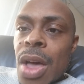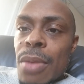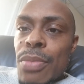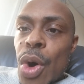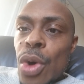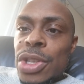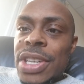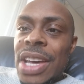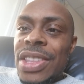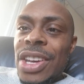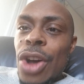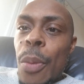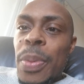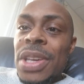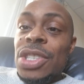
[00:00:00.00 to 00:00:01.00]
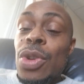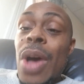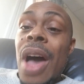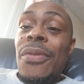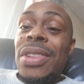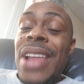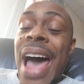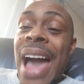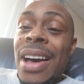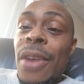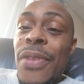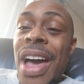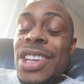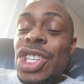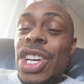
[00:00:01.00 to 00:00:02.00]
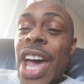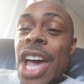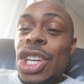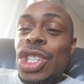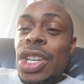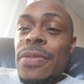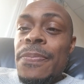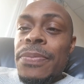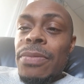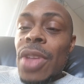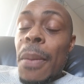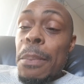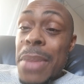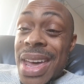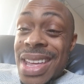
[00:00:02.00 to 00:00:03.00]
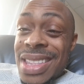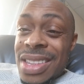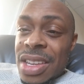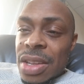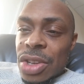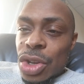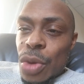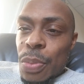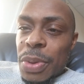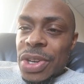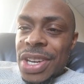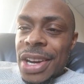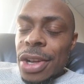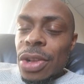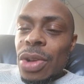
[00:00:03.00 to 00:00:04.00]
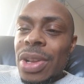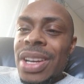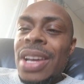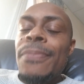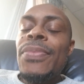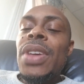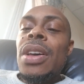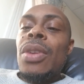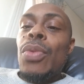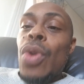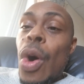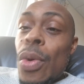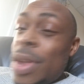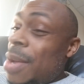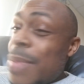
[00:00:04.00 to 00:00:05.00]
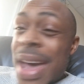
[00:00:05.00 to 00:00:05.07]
Most Ethiopians who have a lack of education, men, you particularly, will only